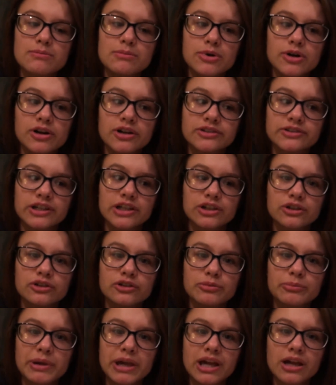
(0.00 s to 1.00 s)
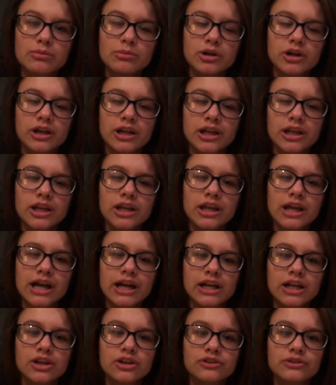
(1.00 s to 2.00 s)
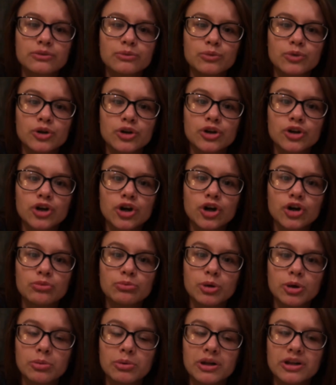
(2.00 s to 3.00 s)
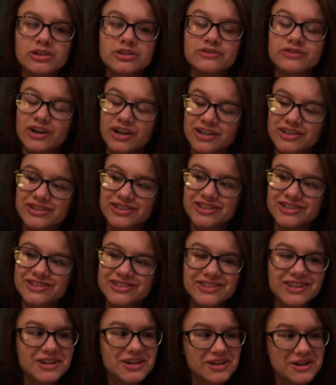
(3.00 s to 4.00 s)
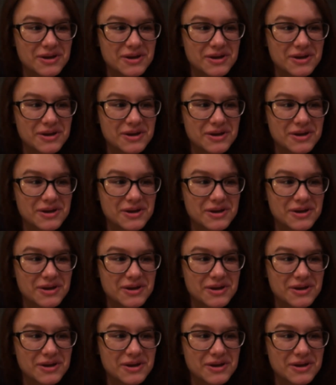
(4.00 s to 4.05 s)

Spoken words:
because I use PicMonkey and it doesn't work on mobile devices.